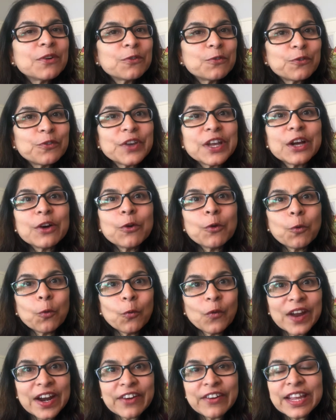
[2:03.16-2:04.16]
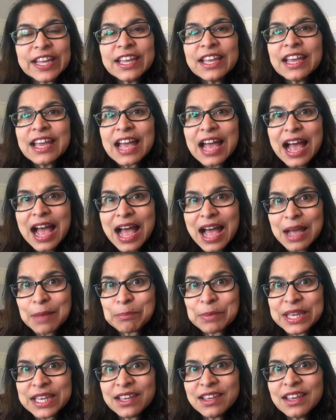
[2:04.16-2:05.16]
feel very
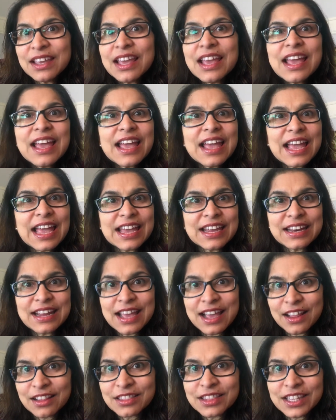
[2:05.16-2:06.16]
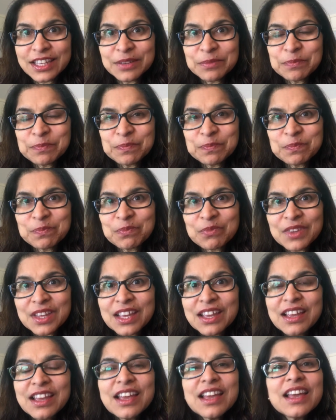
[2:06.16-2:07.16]
happy and healthy.
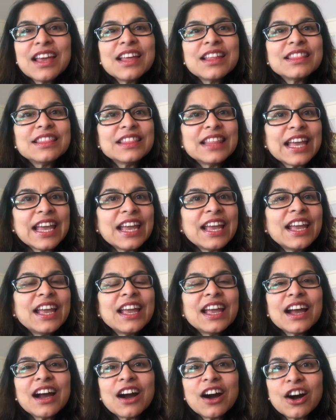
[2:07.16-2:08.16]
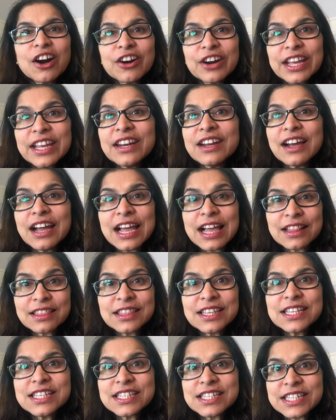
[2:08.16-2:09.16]
They are in a
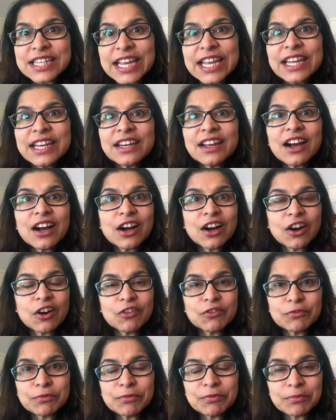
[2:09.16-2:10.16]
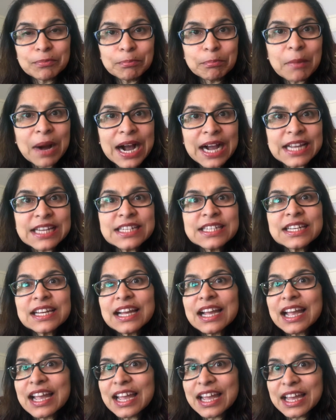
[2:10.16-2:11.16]
healthy state of mind
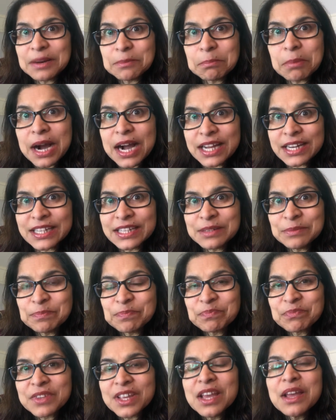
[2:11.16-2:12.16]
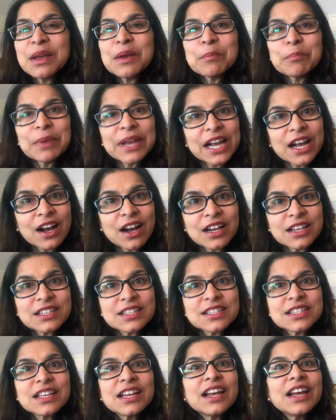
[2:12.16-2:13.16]
and body
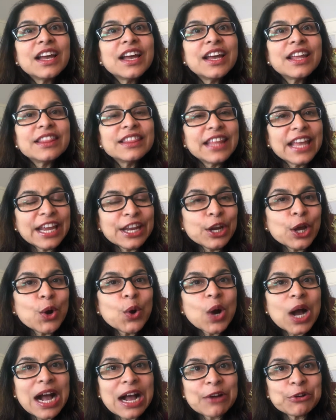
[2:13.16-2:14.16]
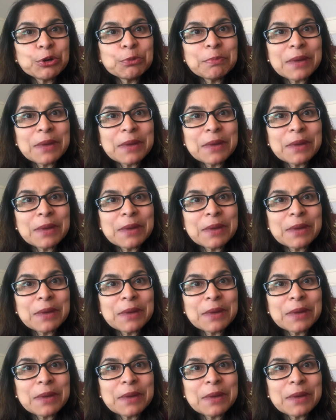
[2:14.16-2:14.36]
because they know how to